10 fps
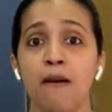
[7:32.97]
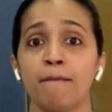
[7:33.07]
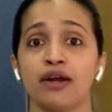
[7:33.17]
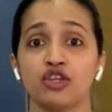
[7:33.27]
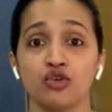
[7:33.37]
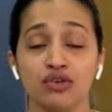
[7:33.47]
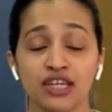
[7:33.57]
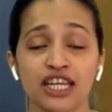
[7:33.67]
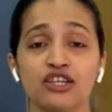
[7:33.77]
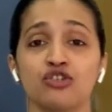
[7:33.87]
but you
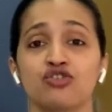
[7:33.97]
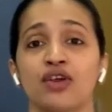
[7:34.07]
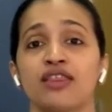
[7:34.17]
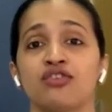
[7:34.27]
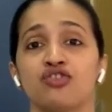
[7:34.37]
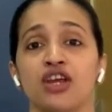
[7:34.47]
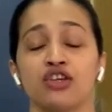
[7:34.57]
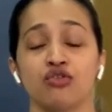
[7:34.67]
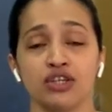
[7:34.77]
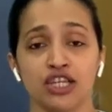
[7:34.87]
need to strength
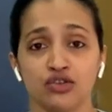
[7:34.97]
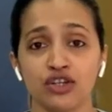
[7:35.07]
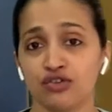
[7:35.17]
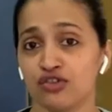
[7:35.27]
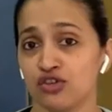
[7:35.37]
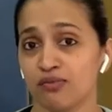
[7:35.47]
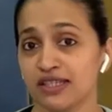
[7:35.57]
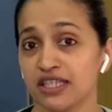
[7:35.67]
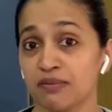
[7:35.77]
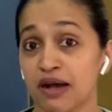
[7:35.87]
train, you need to increase your
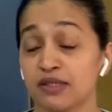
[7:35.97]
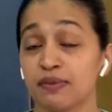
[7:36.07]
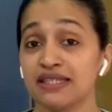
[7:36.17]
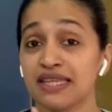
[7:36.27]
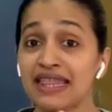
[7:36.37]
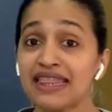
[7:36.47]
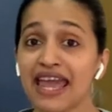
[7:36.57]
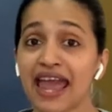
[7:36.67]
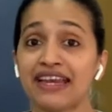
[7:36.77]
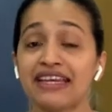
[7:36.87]
muscle mass, because in
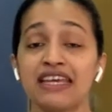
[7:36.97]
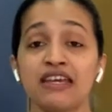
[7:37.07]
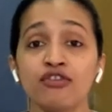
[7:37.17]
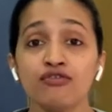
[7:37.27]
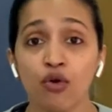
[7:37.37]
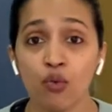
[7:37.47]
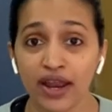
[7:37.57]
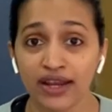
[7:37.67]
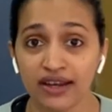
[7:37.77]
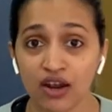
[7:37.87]
the end, even for
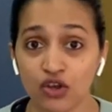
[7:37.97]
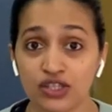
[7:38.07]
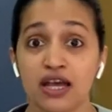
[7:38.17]
weight loss,